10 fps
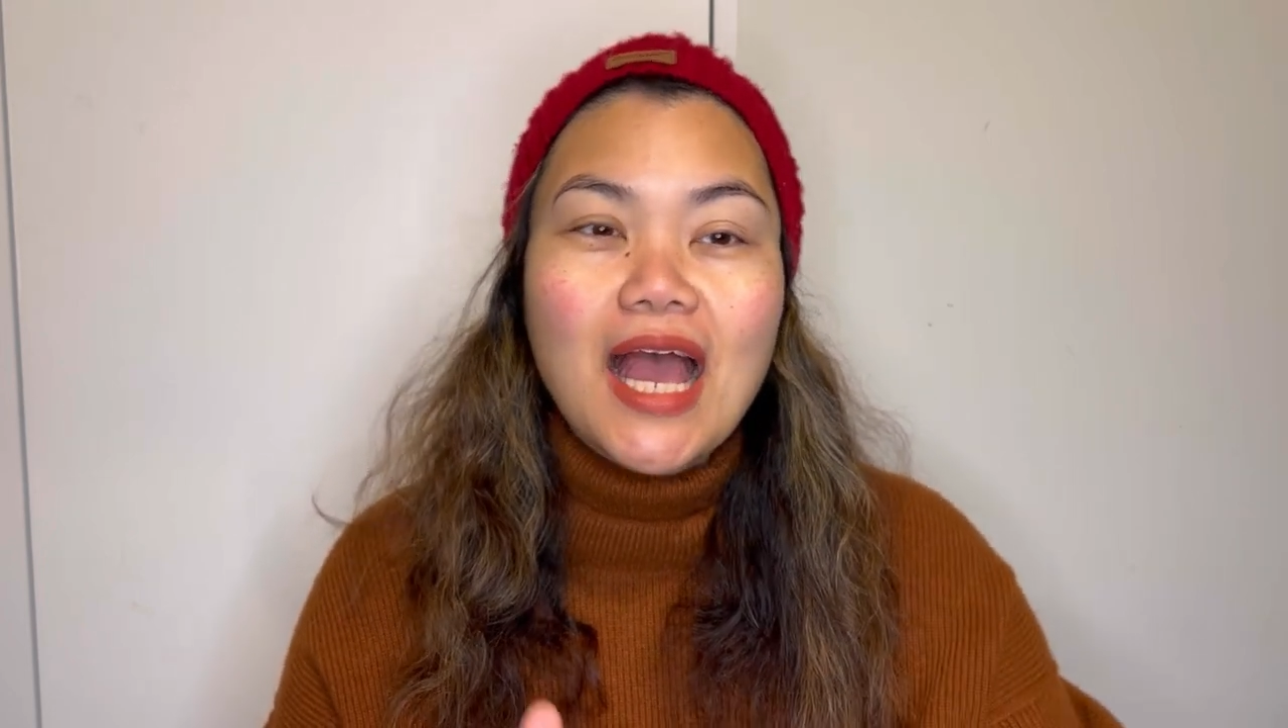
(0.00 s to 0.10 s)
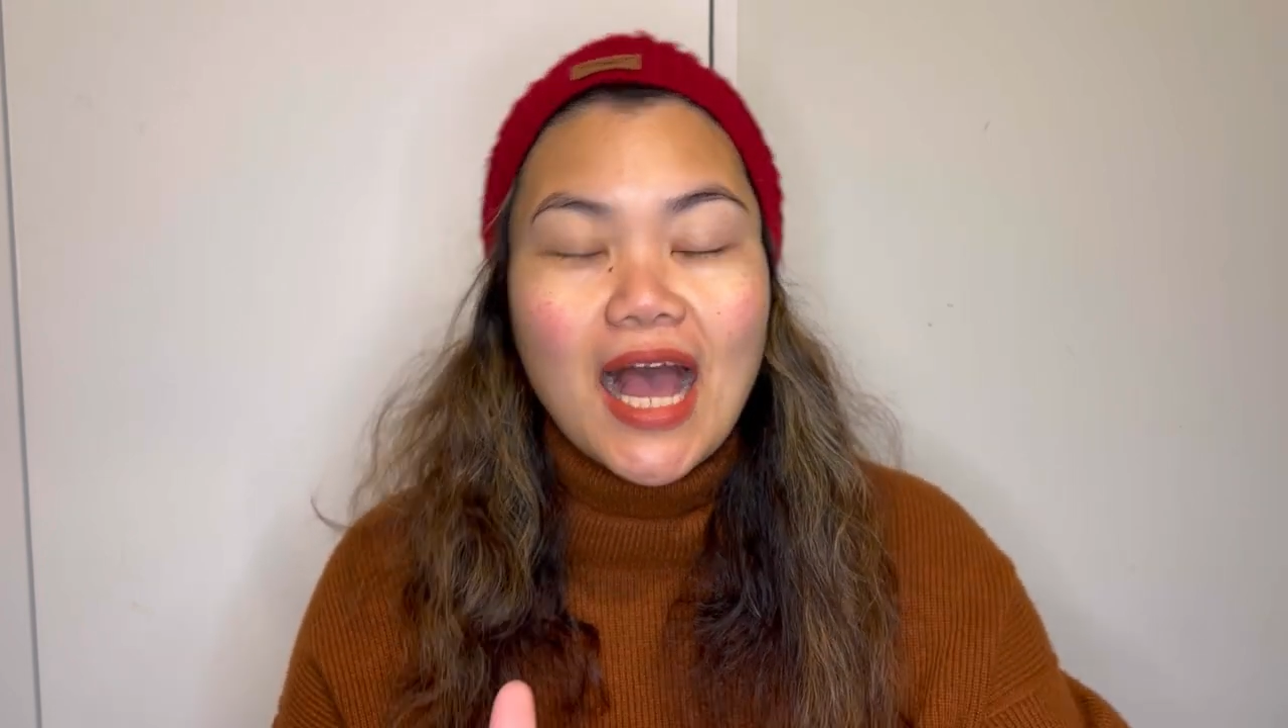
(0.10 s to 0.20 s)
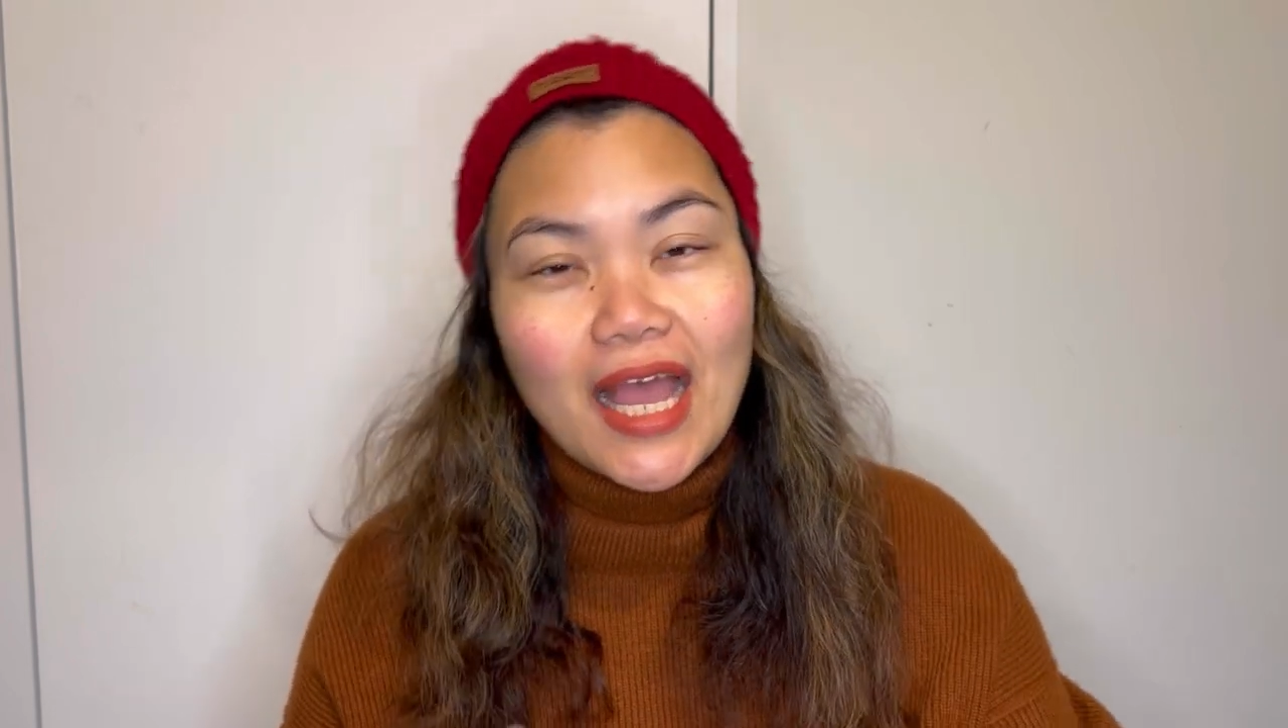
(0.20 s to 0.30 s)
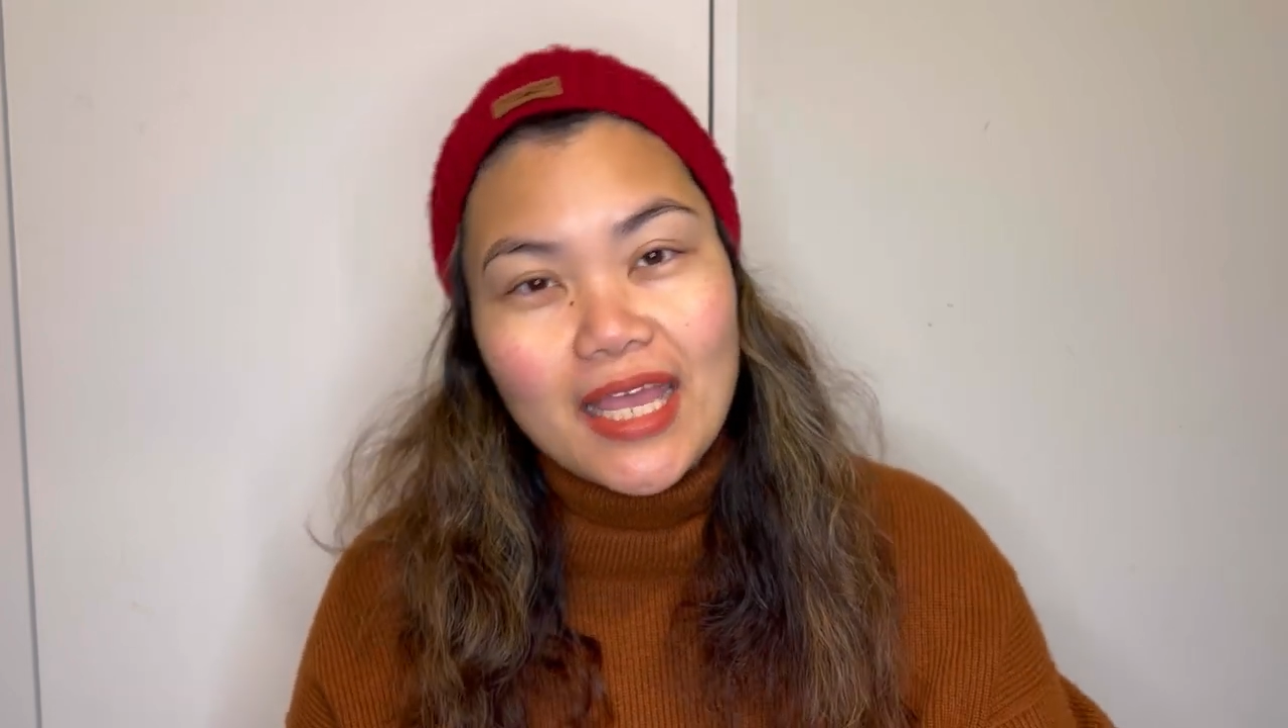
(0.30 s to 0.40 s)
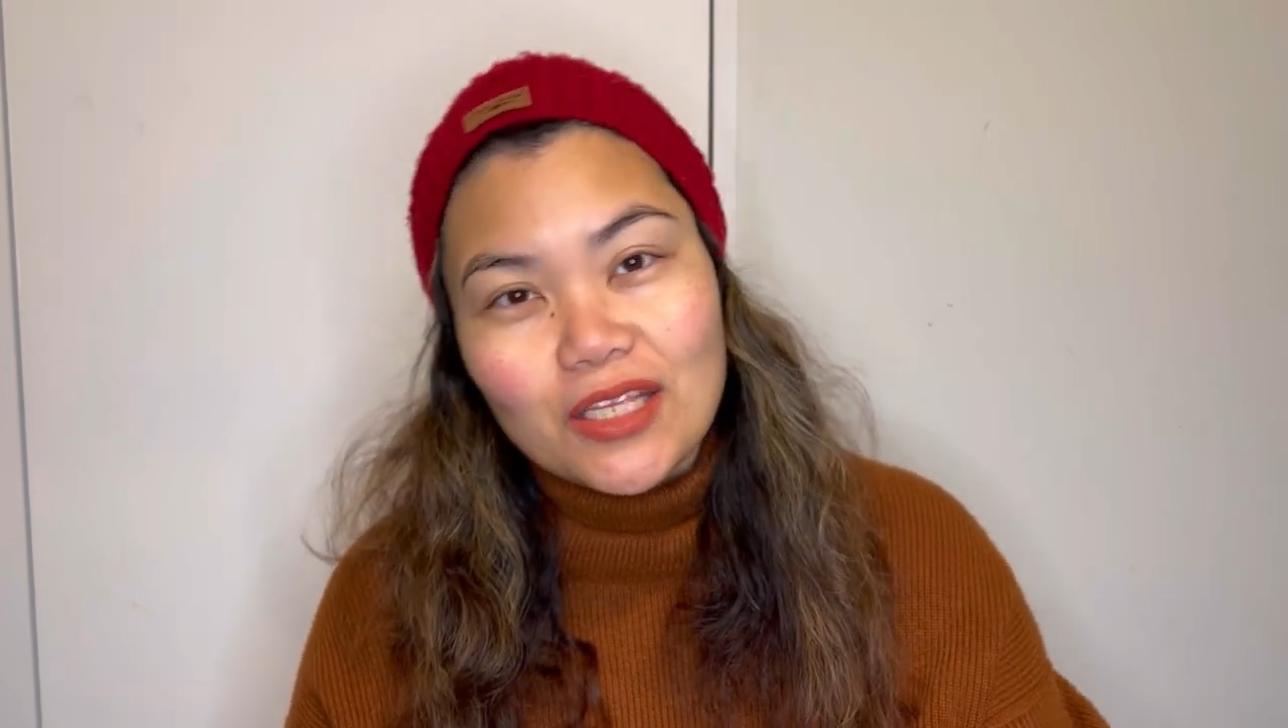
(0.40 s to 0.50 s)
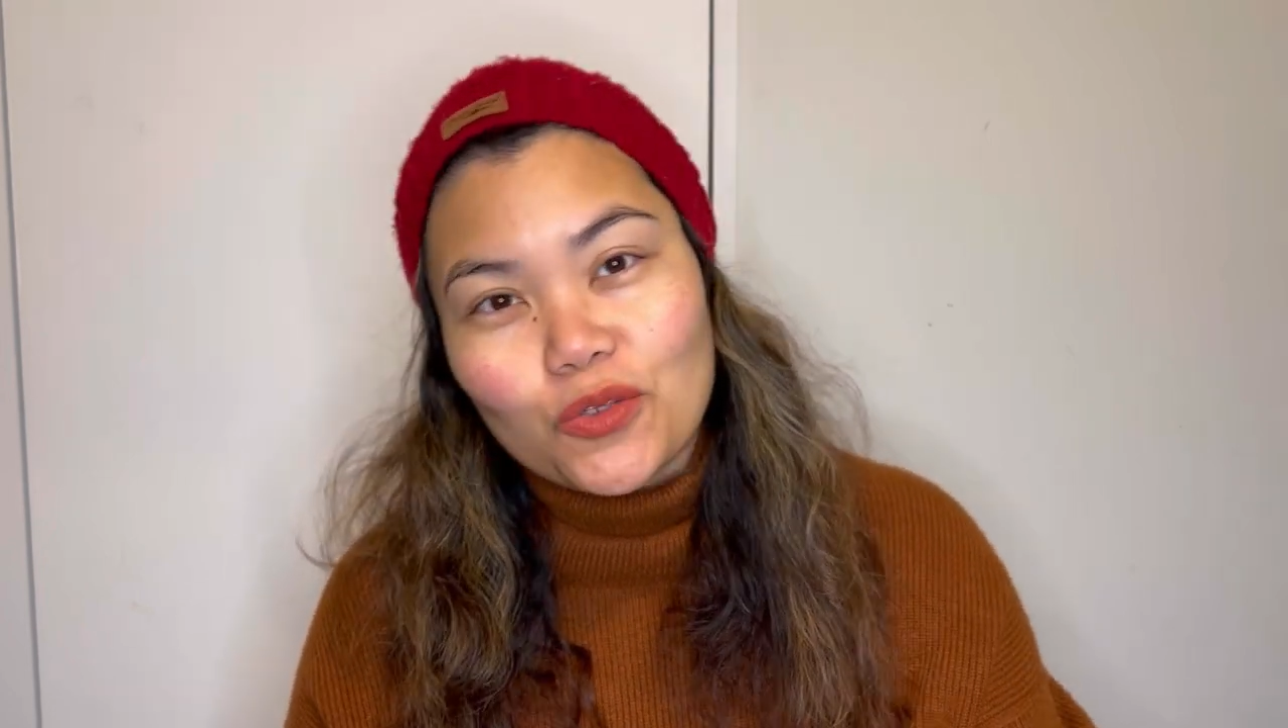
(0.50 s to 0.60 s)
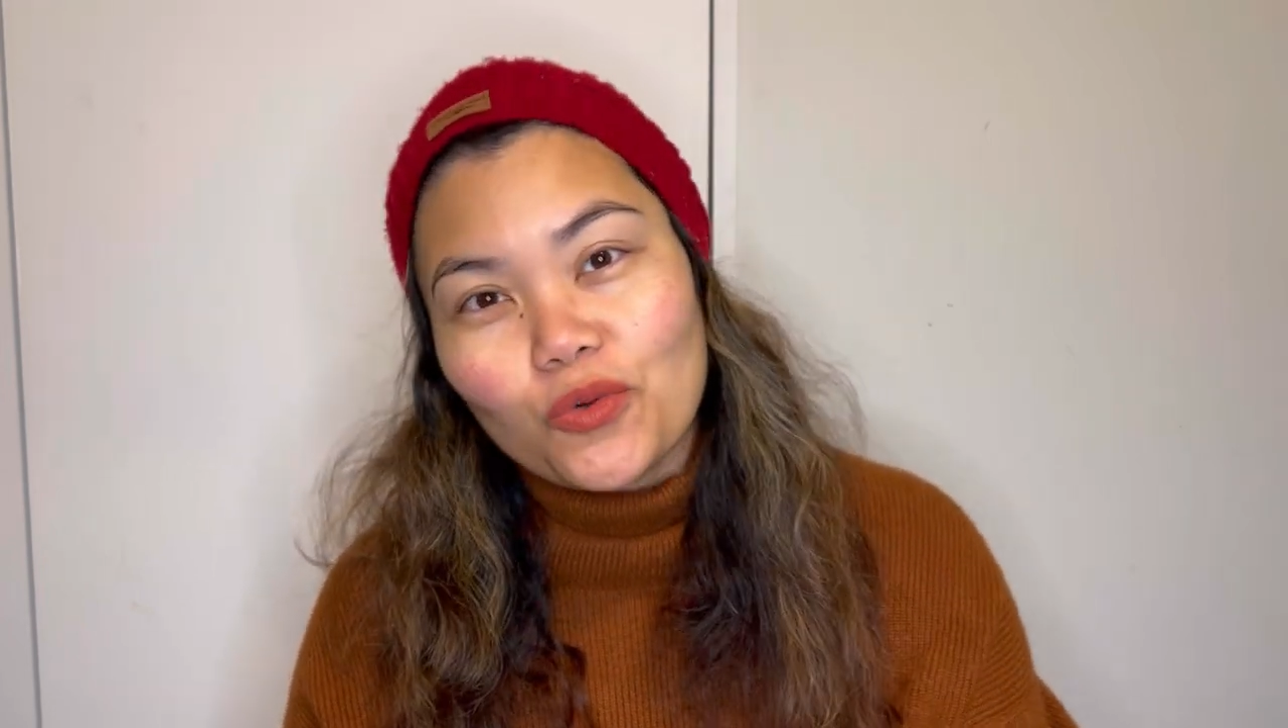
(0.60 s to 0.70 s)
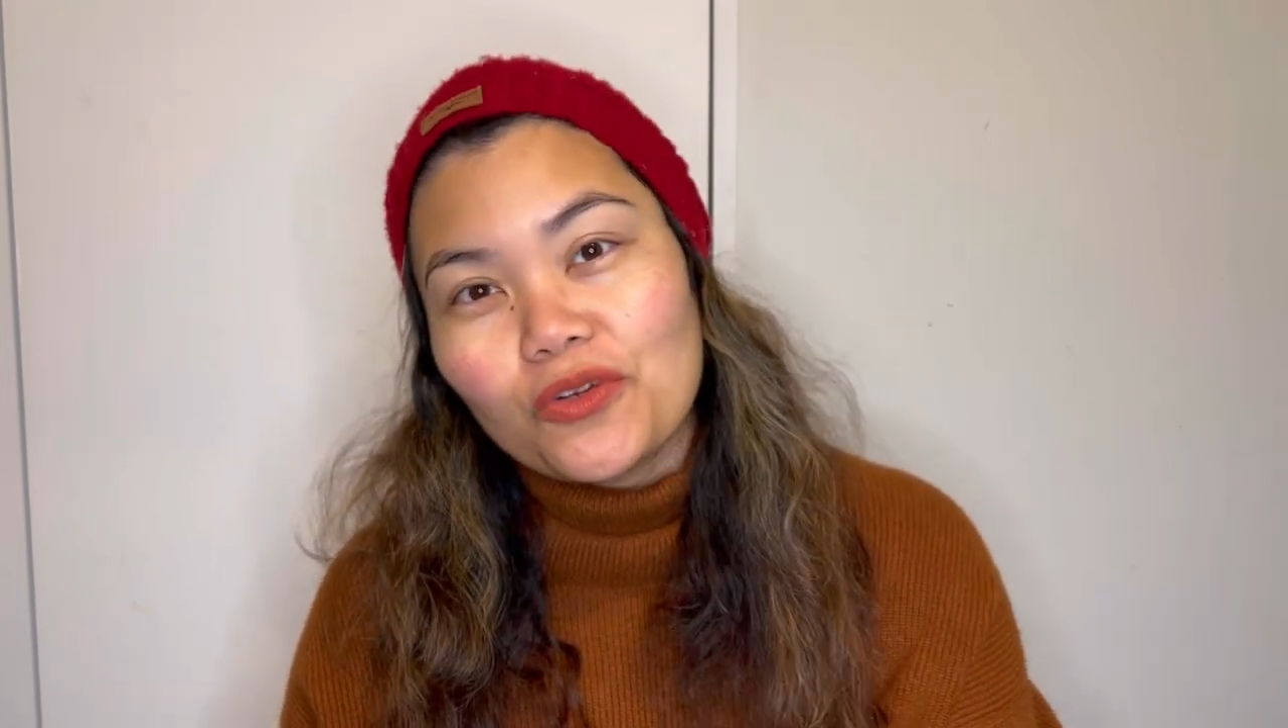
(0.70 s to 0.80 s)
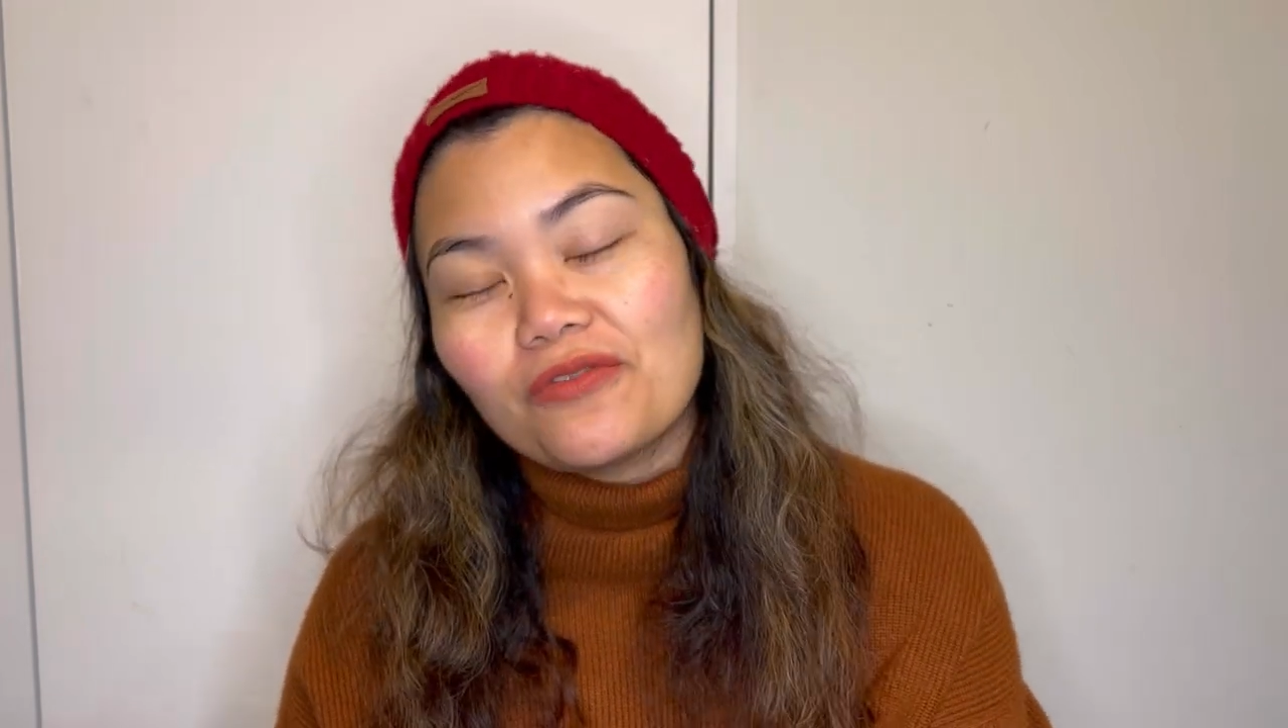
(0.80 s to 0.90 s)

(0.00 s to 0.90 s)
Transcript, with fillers: I sort of